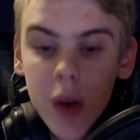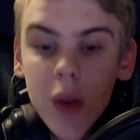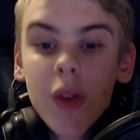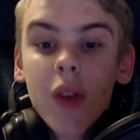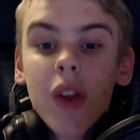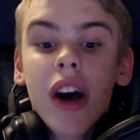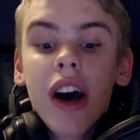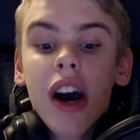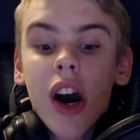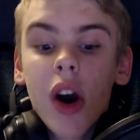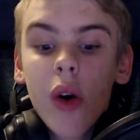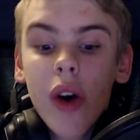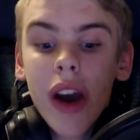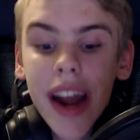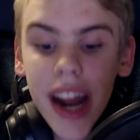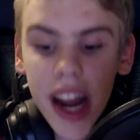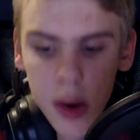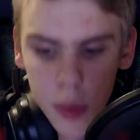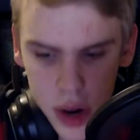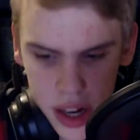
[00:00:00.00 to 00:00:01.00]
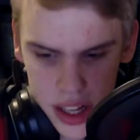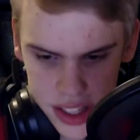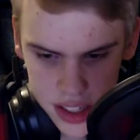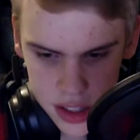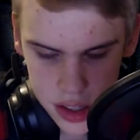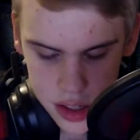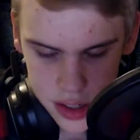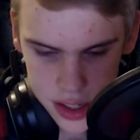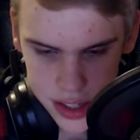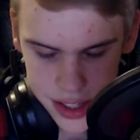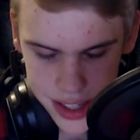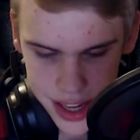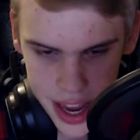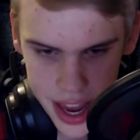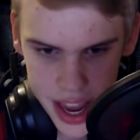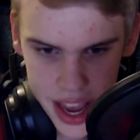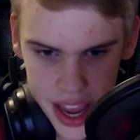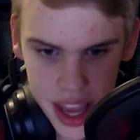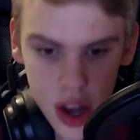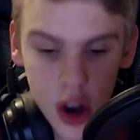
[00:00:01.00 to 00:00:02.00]
So I wanted to
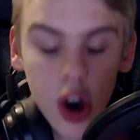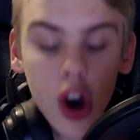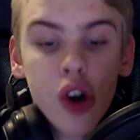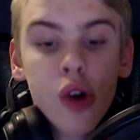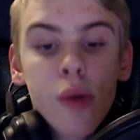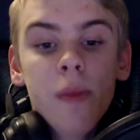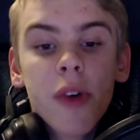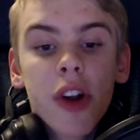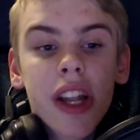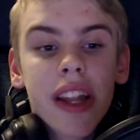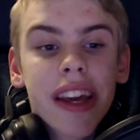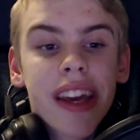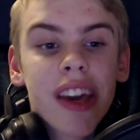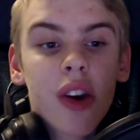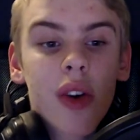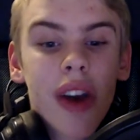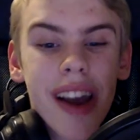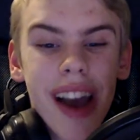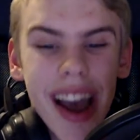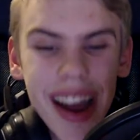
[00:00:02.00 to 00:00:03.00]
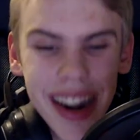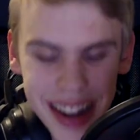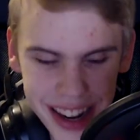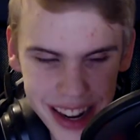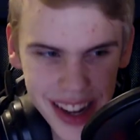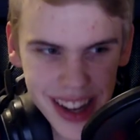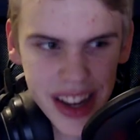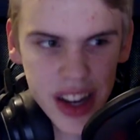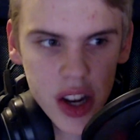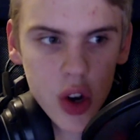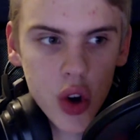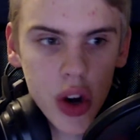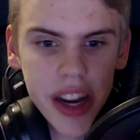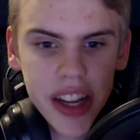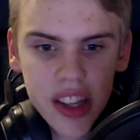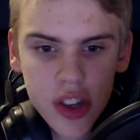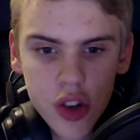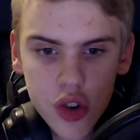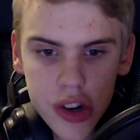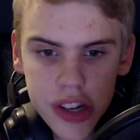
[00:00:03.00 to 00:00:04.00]
say, hopefully you had a
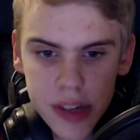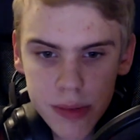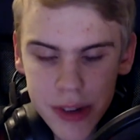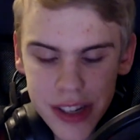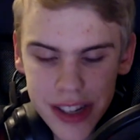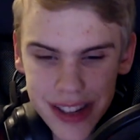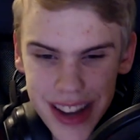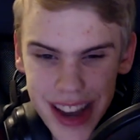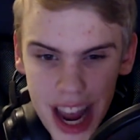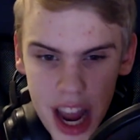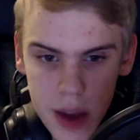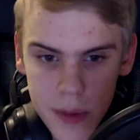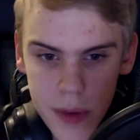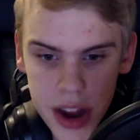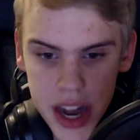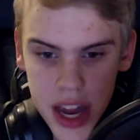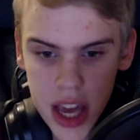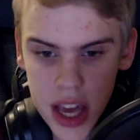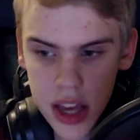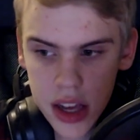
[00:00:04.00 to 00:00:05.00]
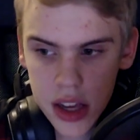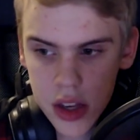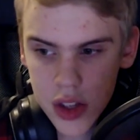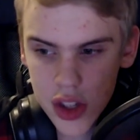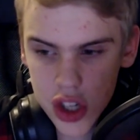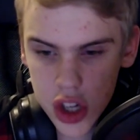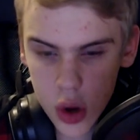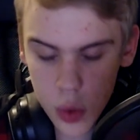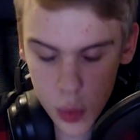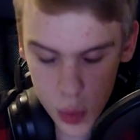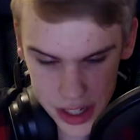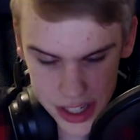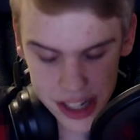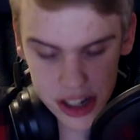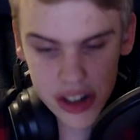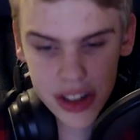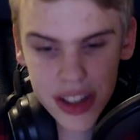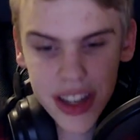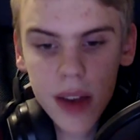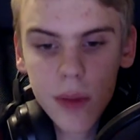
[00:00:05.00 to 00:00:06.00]
great Christmas evening. So what
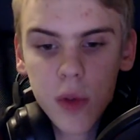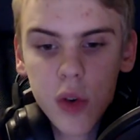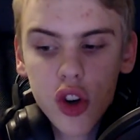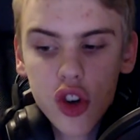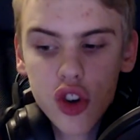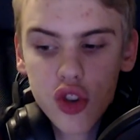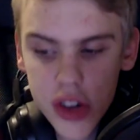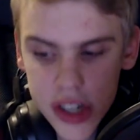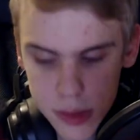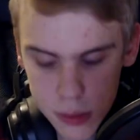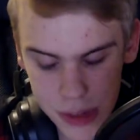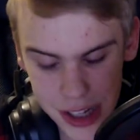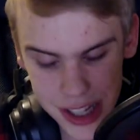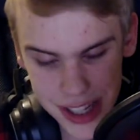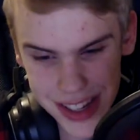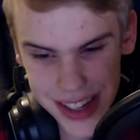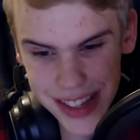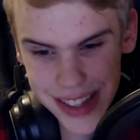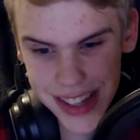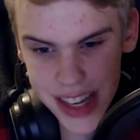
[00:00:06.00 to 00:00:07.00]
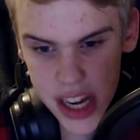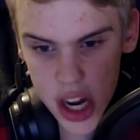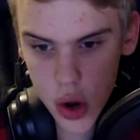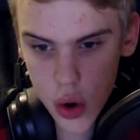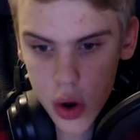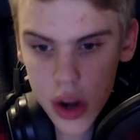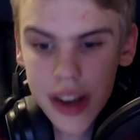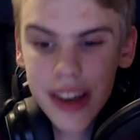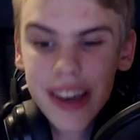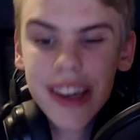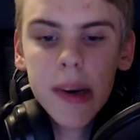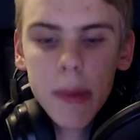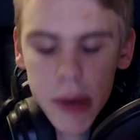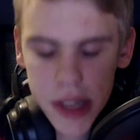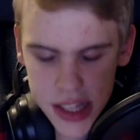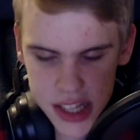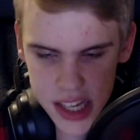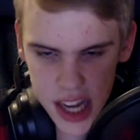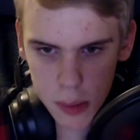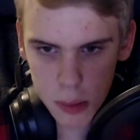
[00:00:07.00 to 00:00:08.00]
did you get for Christmas this year?
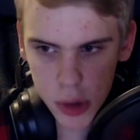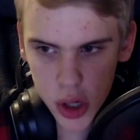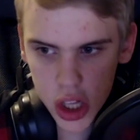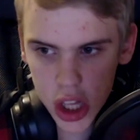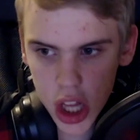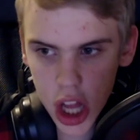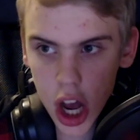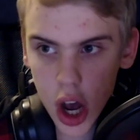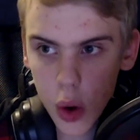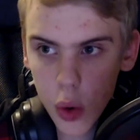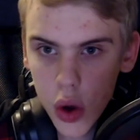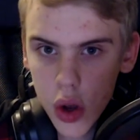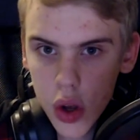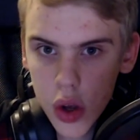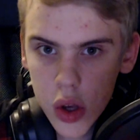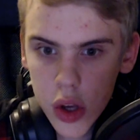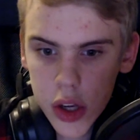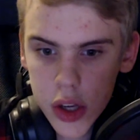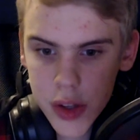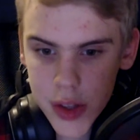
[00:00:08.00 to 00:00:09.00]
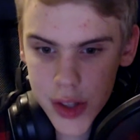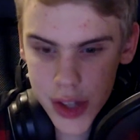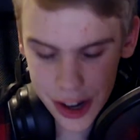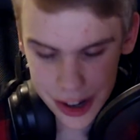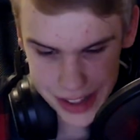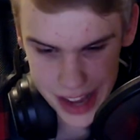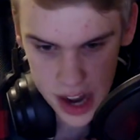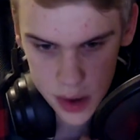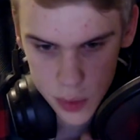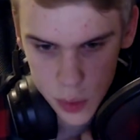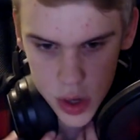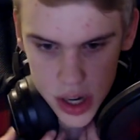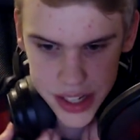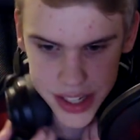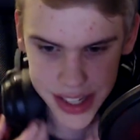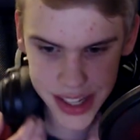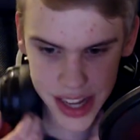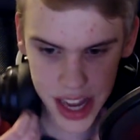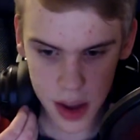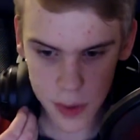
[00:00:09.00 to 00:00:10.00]
Comment down below. So that
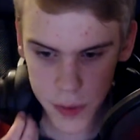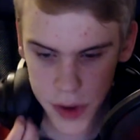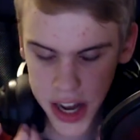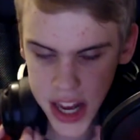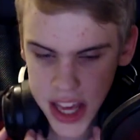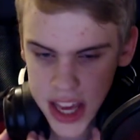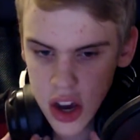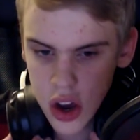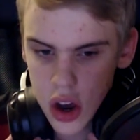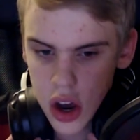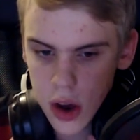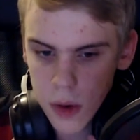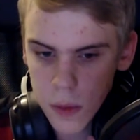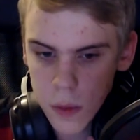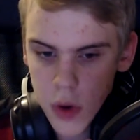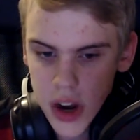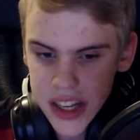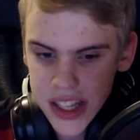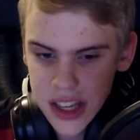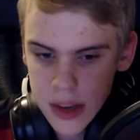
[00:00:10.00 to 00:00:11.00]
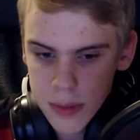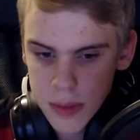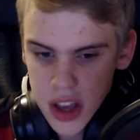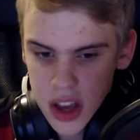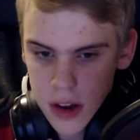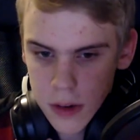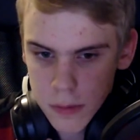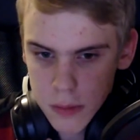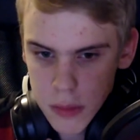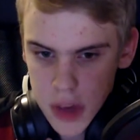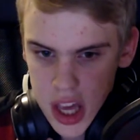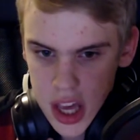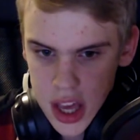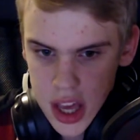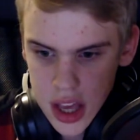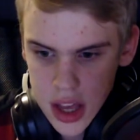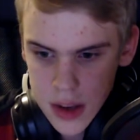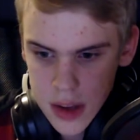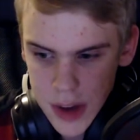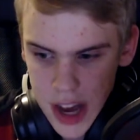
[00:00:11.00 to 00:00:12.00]
was the video of YTP of
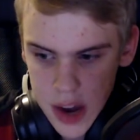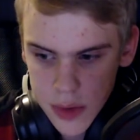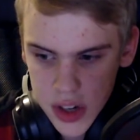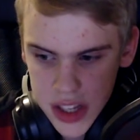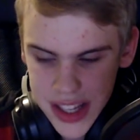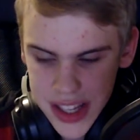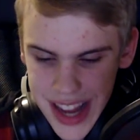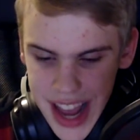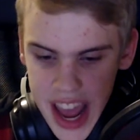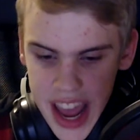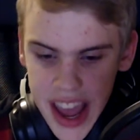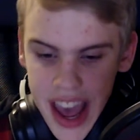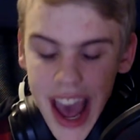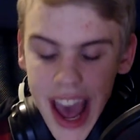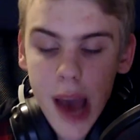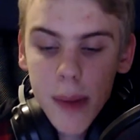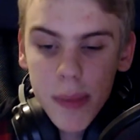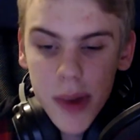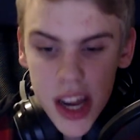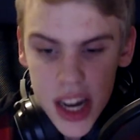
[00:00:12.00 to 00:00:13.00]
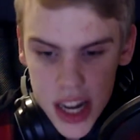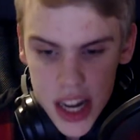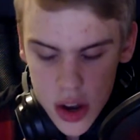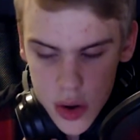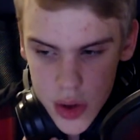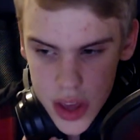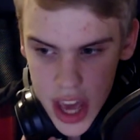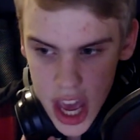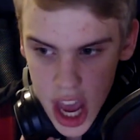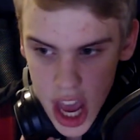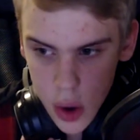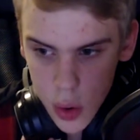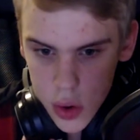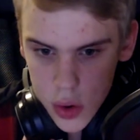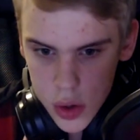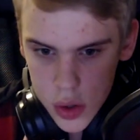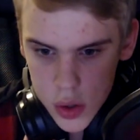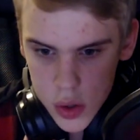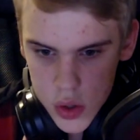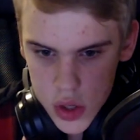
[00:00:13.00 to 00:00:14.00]
me. I would say Happy New Year.
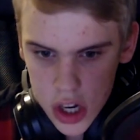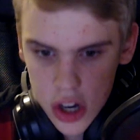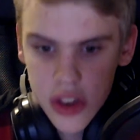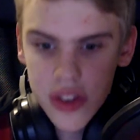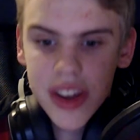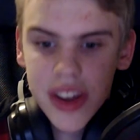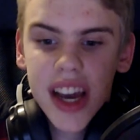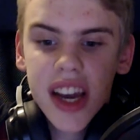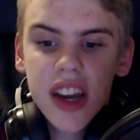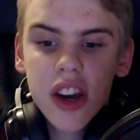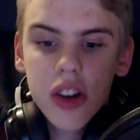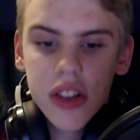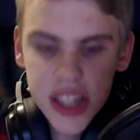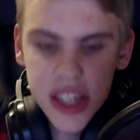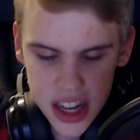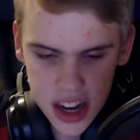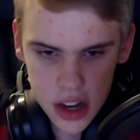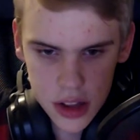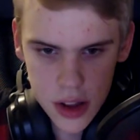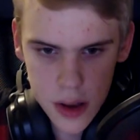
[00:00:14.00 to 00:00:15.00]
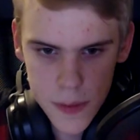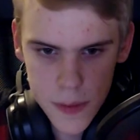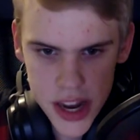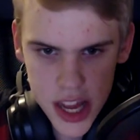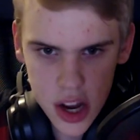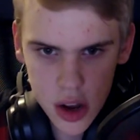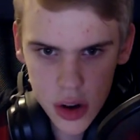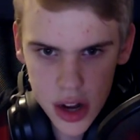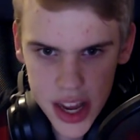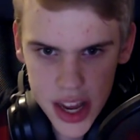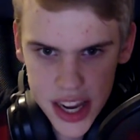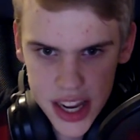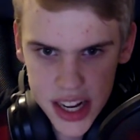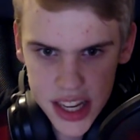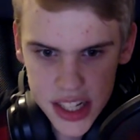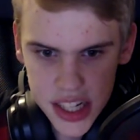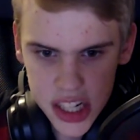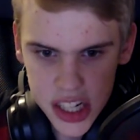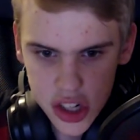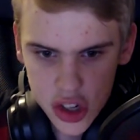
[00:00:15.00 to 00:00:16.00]
So you can go check out the video link in
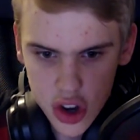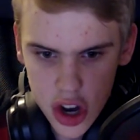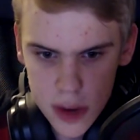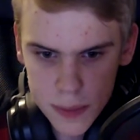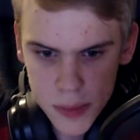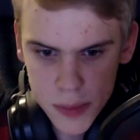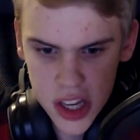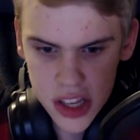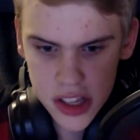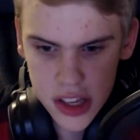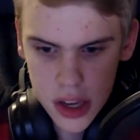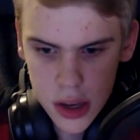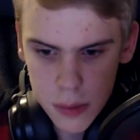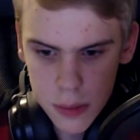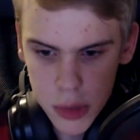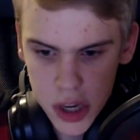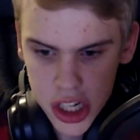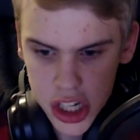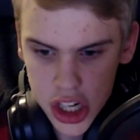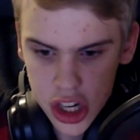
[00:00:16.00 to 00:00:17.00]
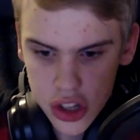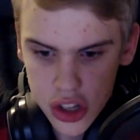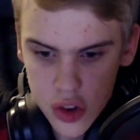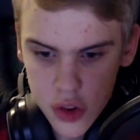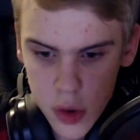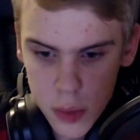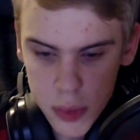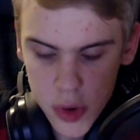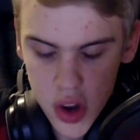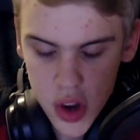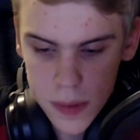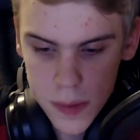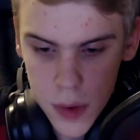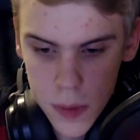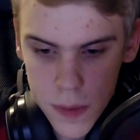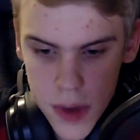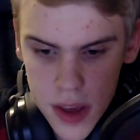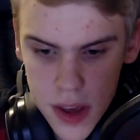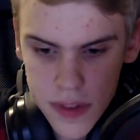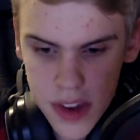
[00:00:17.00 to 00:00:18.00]
the description. Be sure to subscribe to
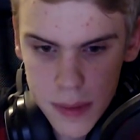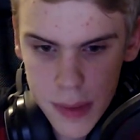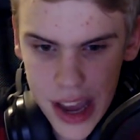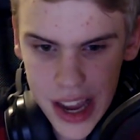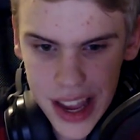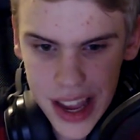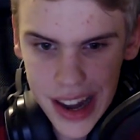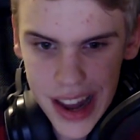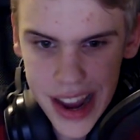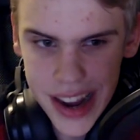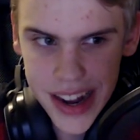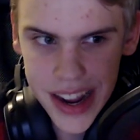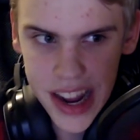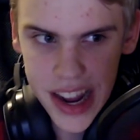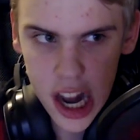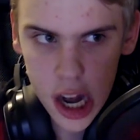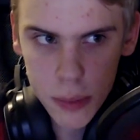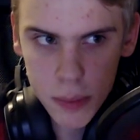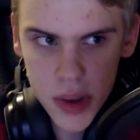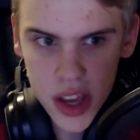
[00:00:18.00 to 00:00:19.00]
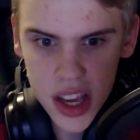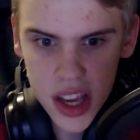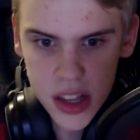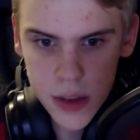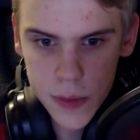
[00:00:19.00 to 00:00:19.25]
BB McElhane LPS